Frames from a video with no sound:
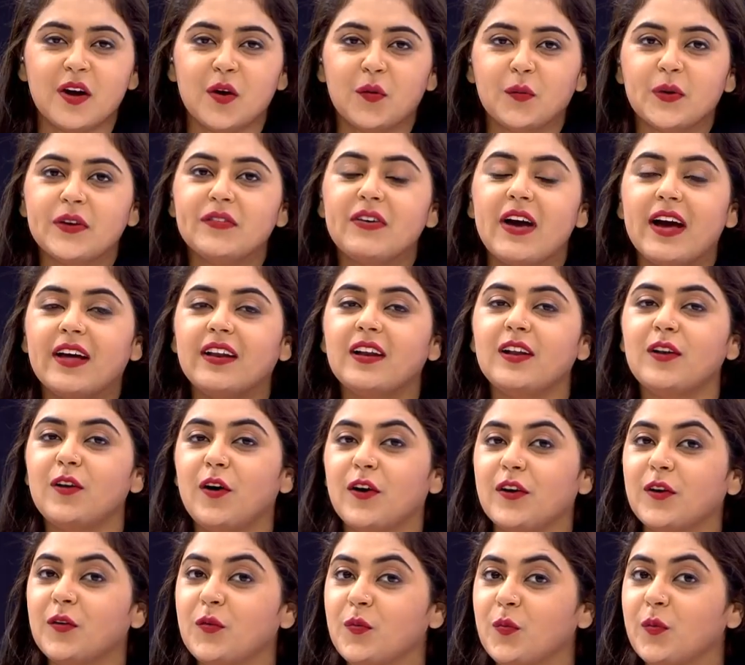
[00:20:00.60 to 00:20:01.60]
We've had a
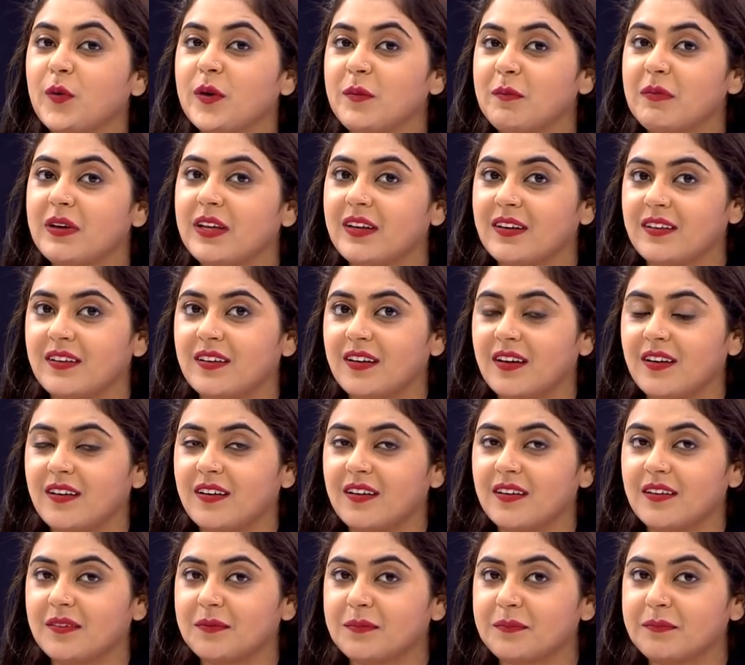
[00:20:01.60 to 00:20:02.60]
lot of women
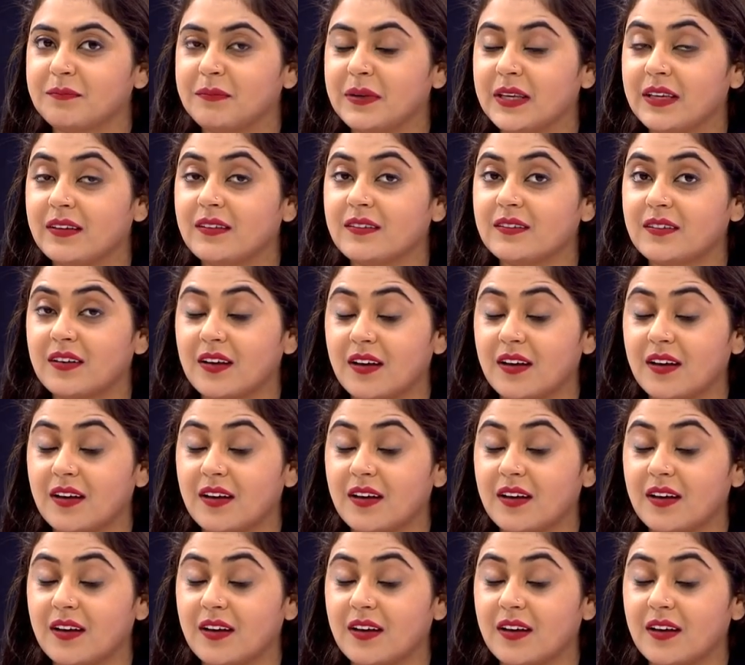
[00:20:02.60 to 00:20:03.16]
being